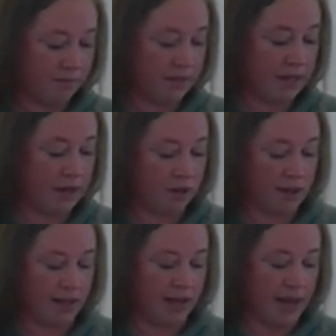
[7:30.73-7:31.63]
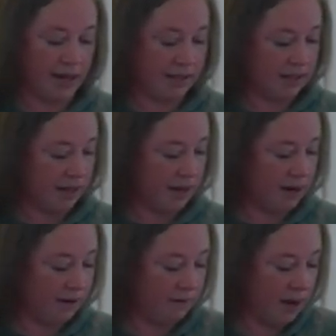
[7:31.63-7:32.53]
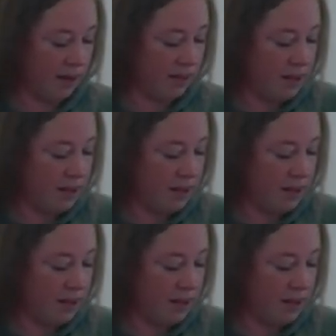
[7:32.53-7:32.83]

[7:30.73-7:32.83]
Daniel and the lion's den kind of faith.